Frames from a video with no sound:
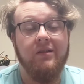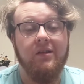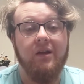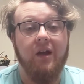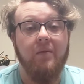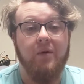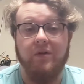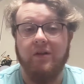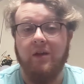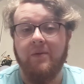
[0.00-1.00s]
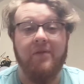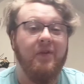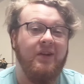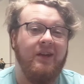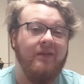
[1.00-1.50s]
I'm not
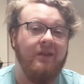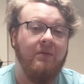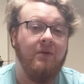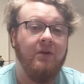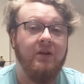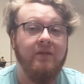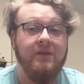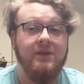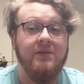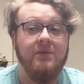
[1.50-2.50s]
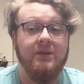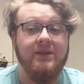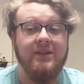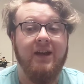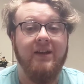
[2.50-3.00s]
gonna give this up unless
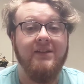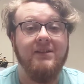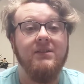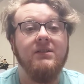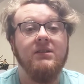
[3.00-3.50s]
it dies.